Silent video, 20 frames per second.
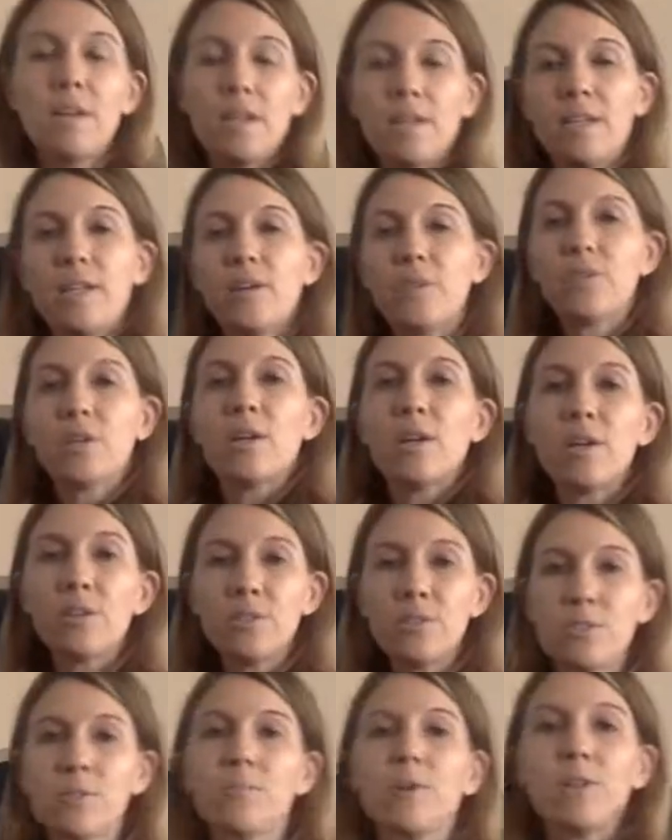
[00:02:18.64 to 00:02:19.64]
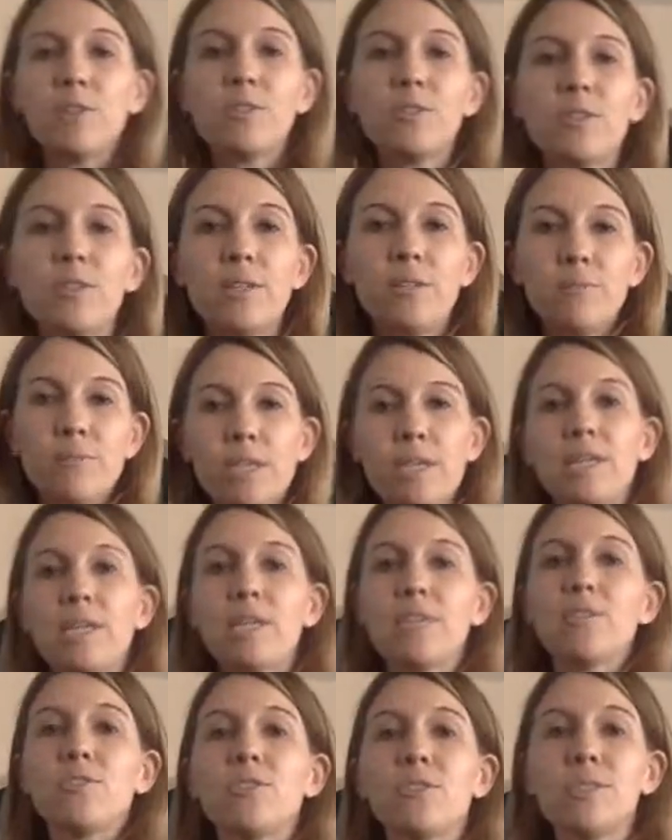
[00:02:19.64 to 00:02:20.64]
Now there are some alternate
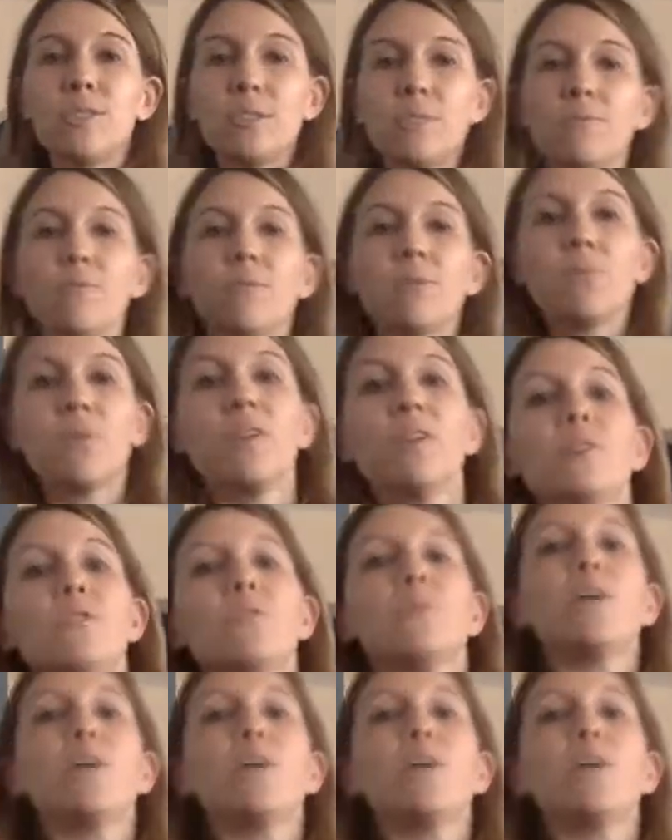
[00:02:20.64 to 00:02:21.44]
variations if you want to do